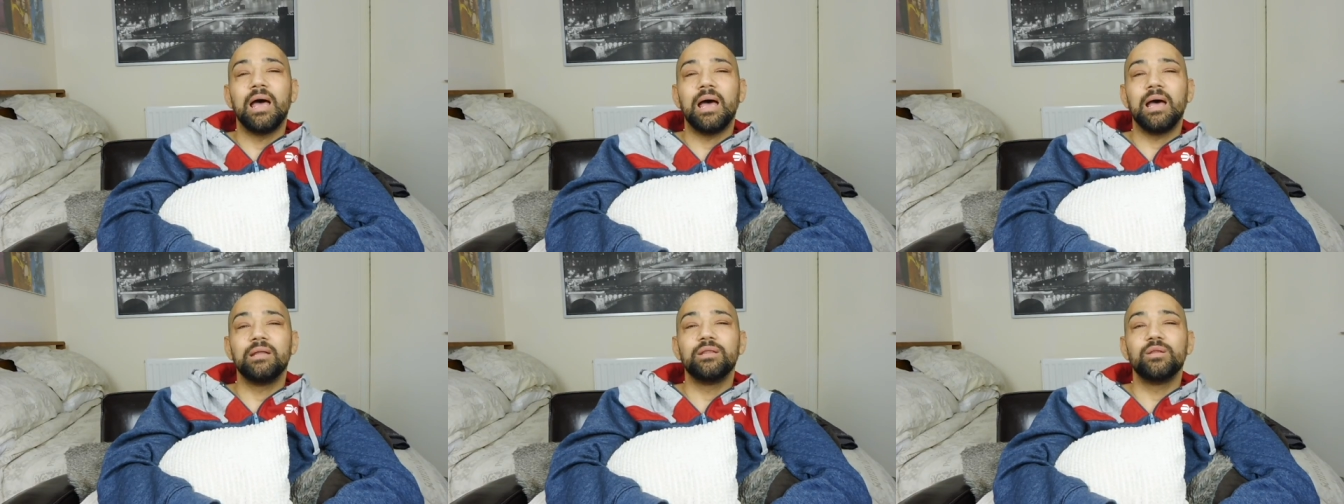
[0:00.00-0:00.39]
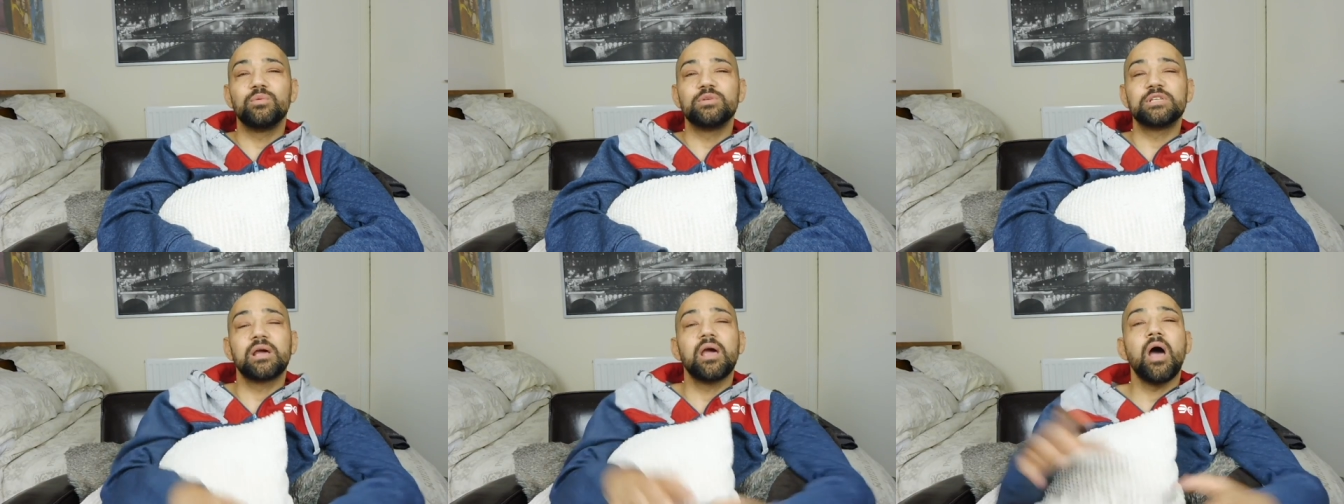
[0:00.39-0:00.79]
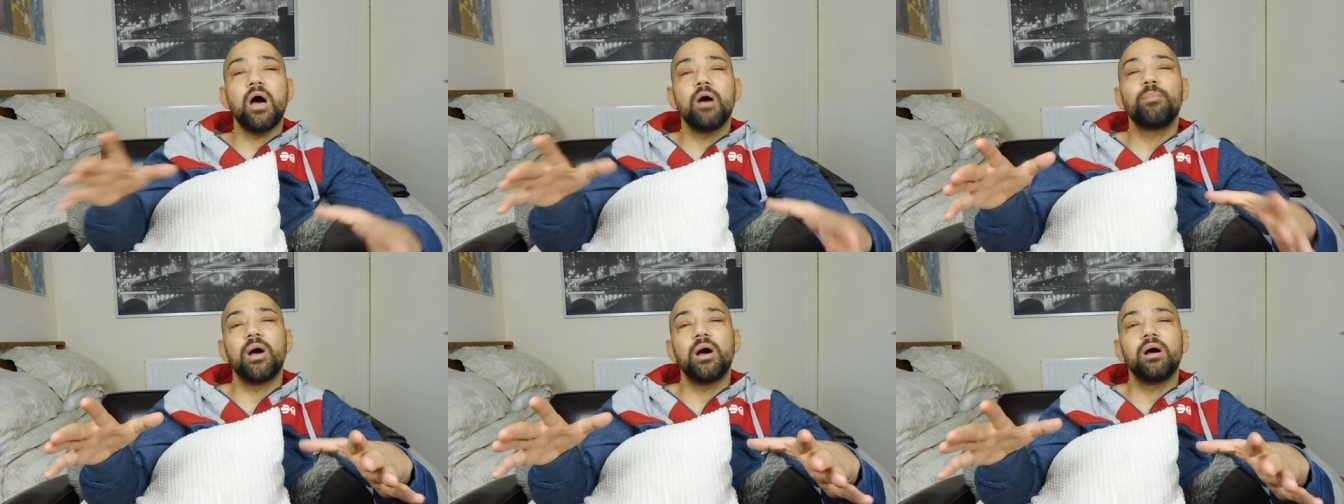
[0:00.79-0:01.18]
and there was a
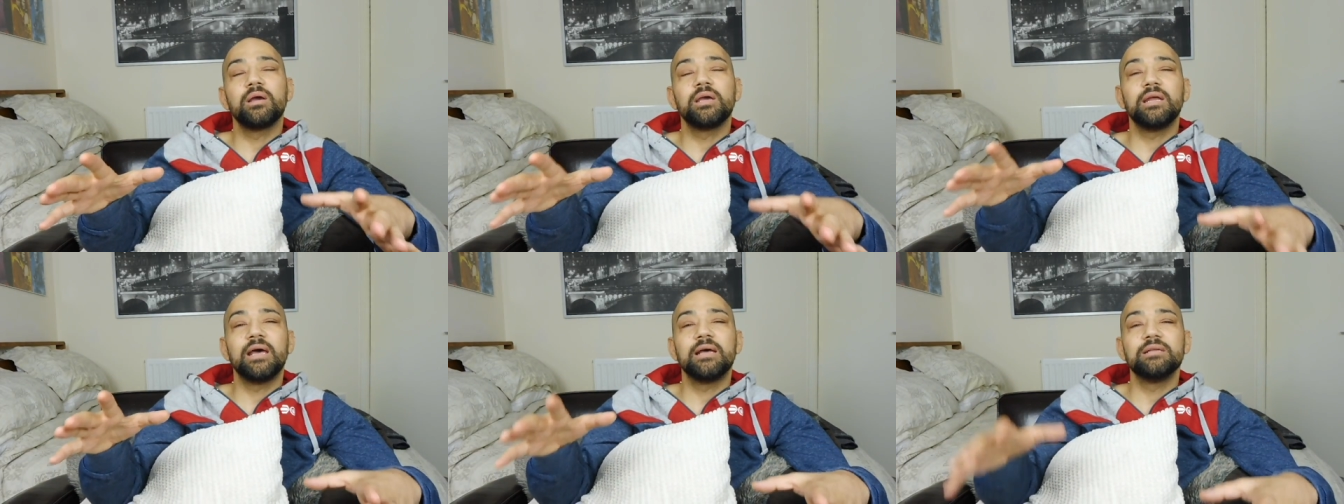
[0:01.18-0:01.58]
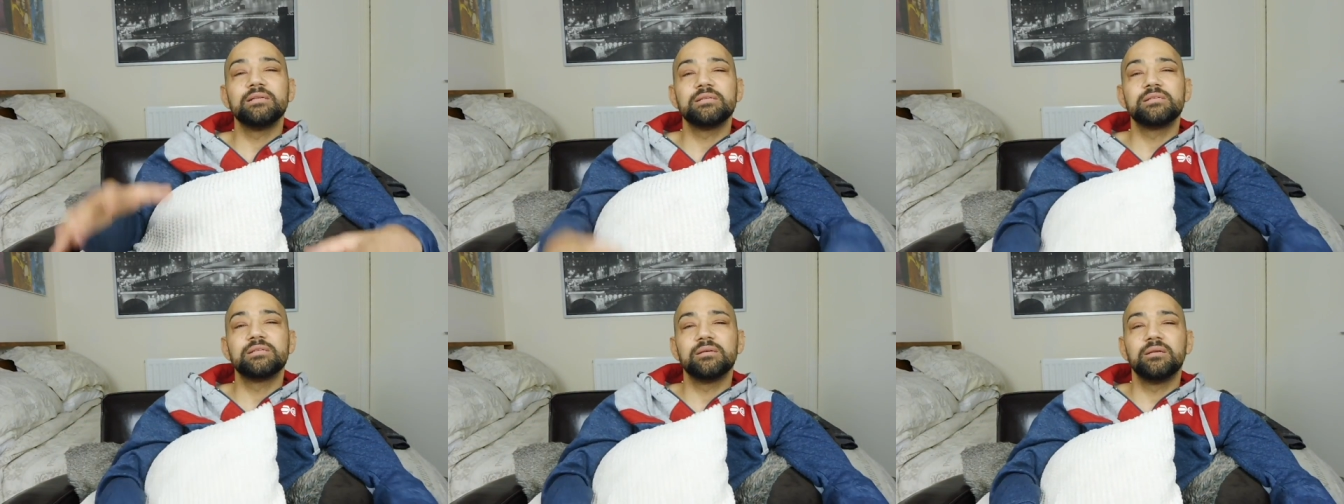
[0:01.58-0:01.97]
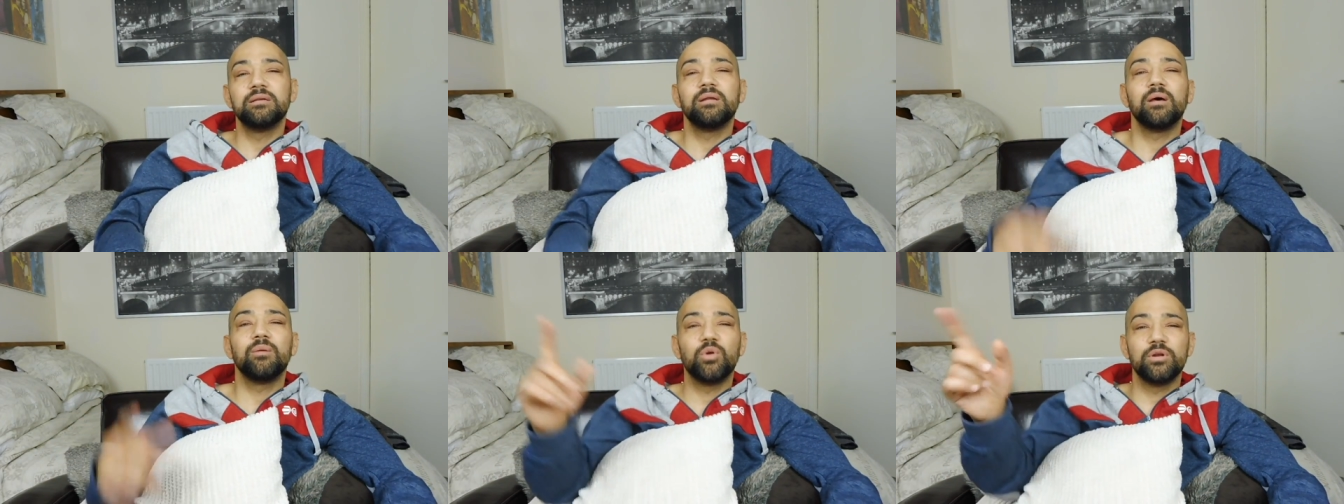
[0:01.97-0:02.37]
car park in Anderson,
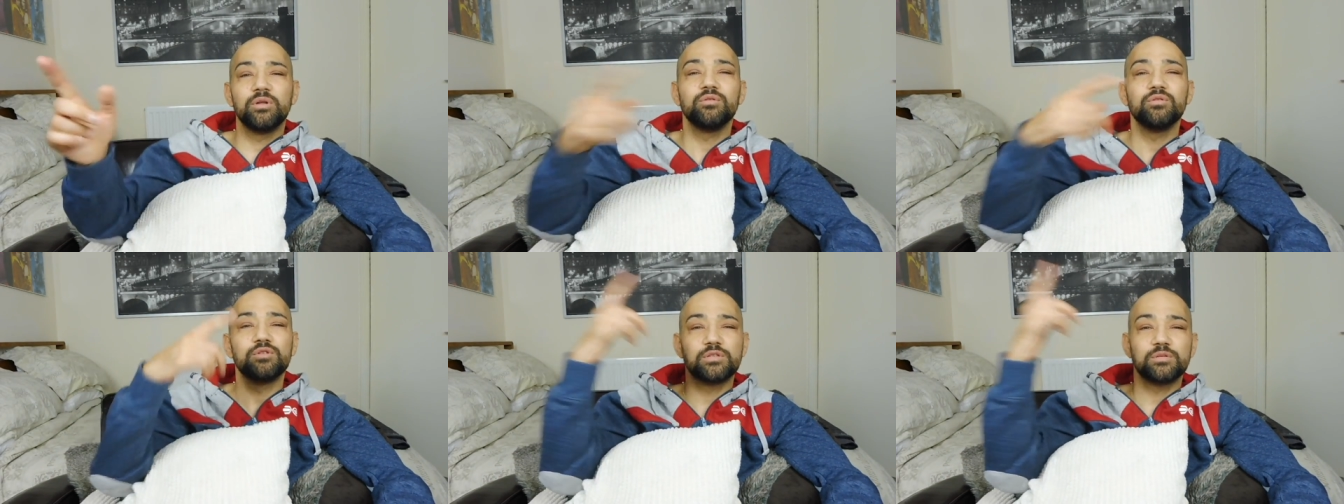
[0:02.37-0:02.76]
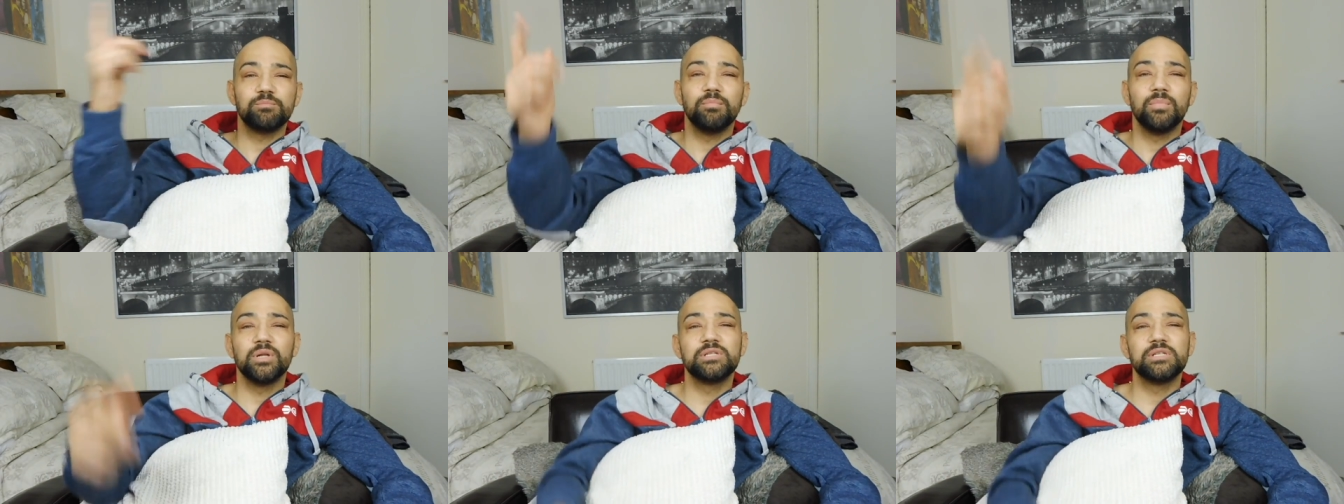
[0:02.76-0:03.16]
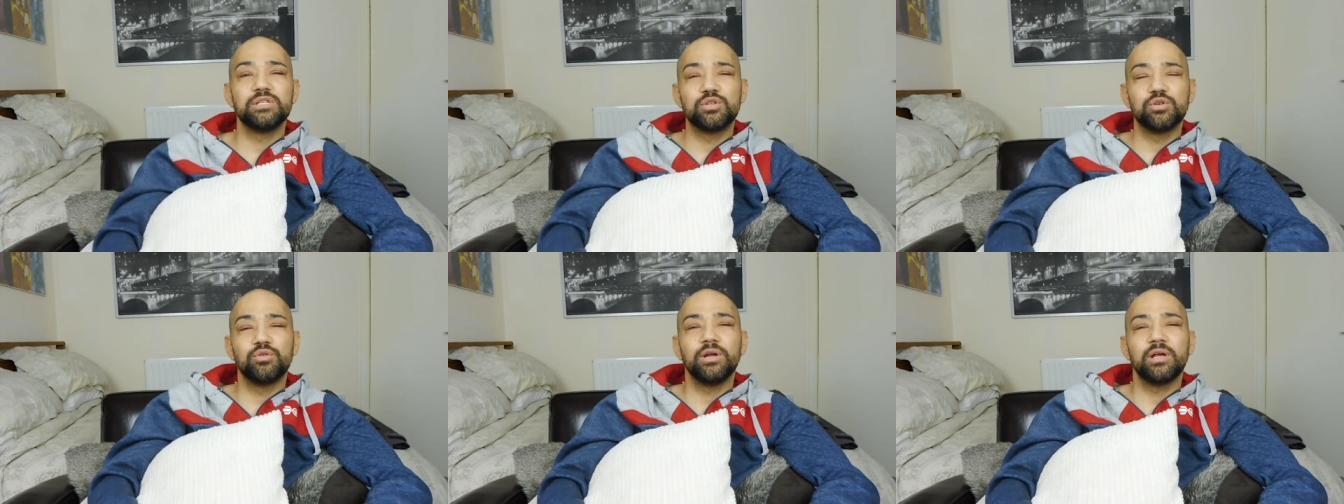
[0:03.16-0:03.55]
one of those
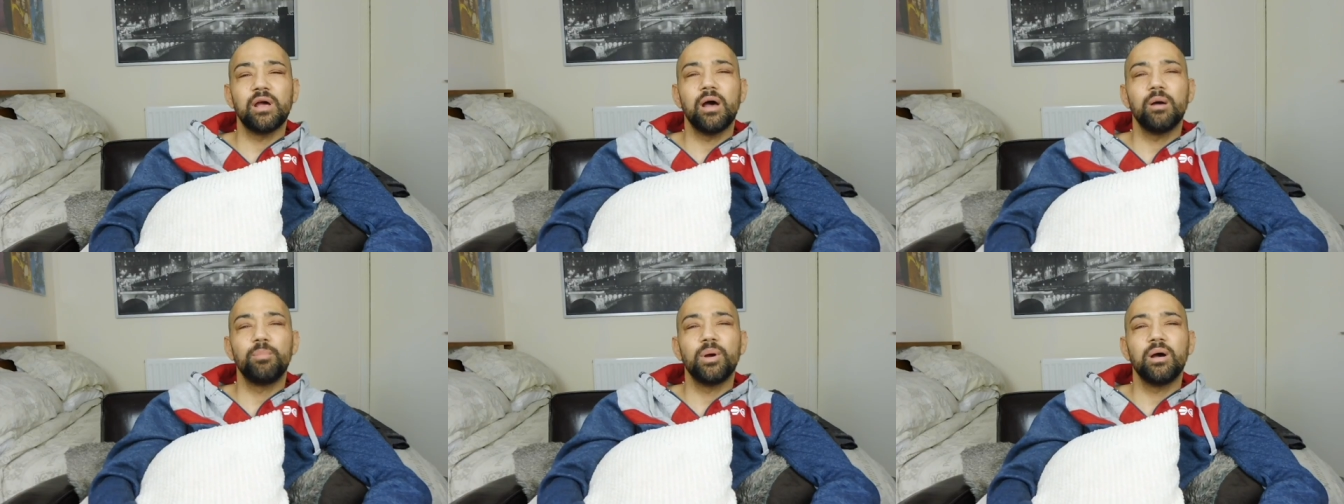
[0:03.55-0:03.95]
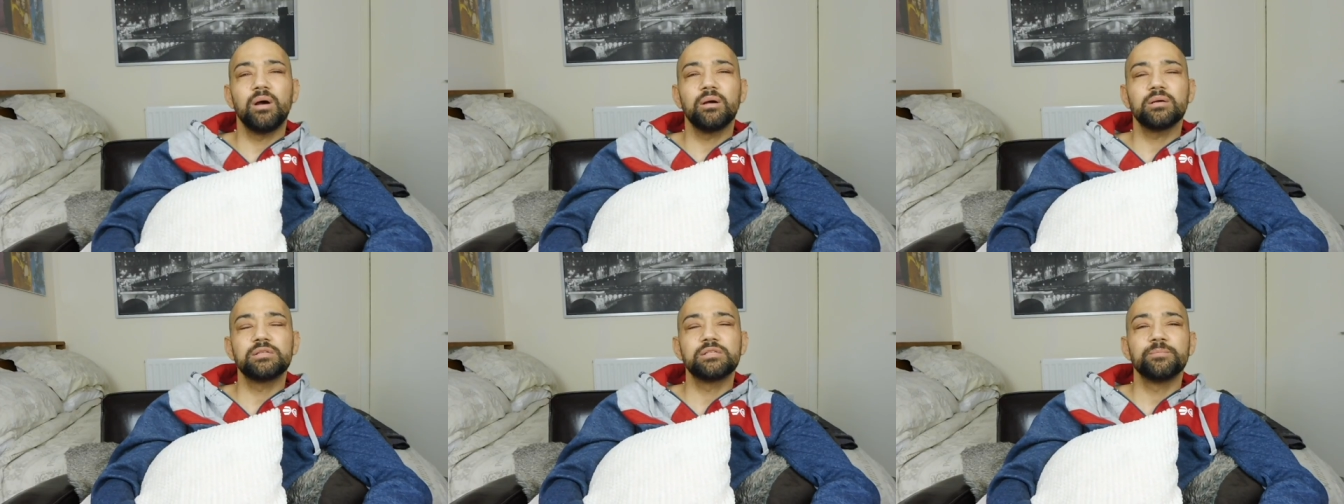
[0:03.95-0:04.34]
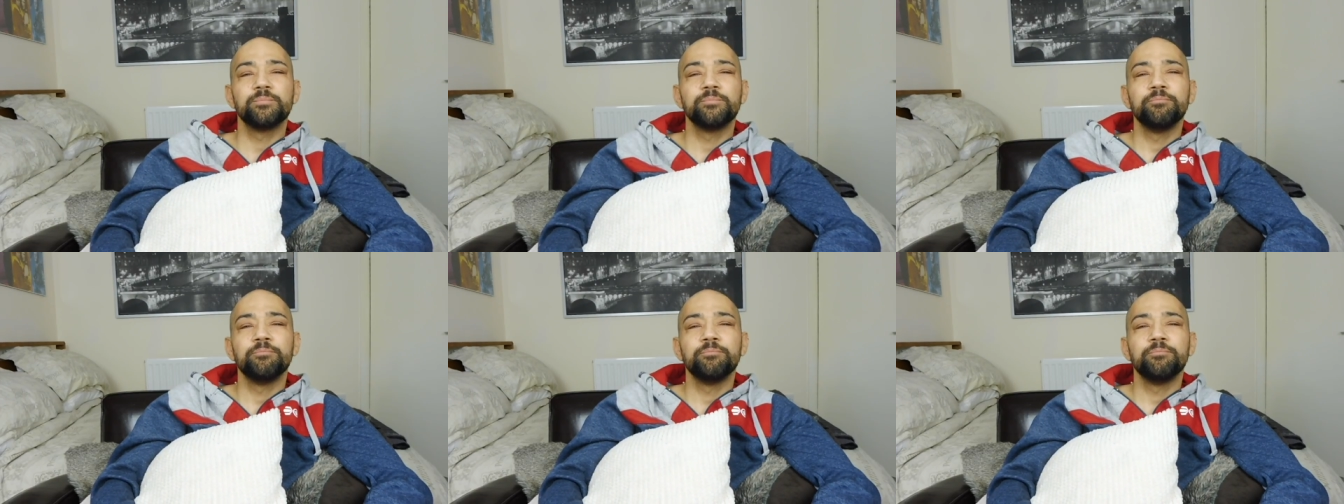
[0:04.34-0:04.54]
multi-storey car parks.